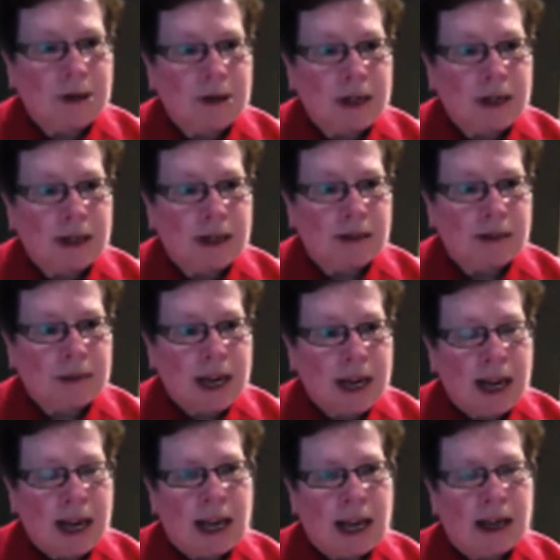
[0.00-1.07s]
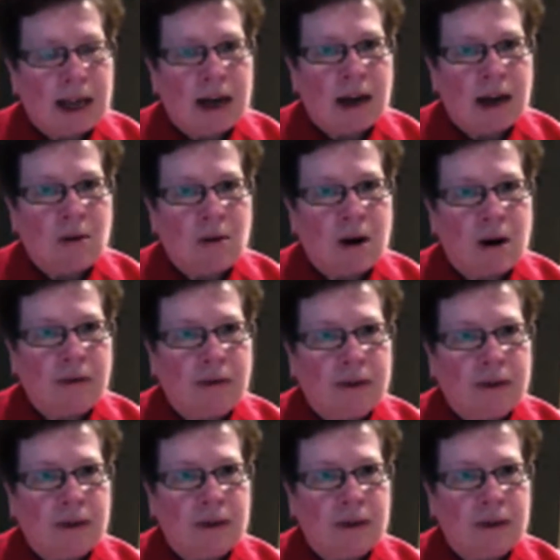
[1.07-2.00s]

and wrote about it for Q P Magazine.